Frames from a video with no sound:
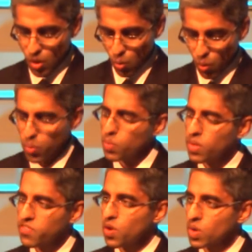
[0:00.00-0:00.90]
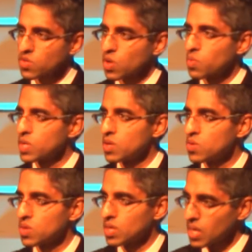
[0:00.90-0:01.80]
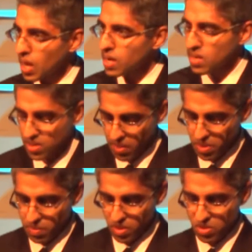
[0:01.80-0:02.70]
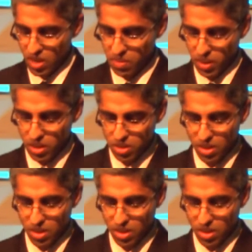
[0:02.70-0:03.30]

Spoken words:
where we will focus on reducing the unacceptable stigma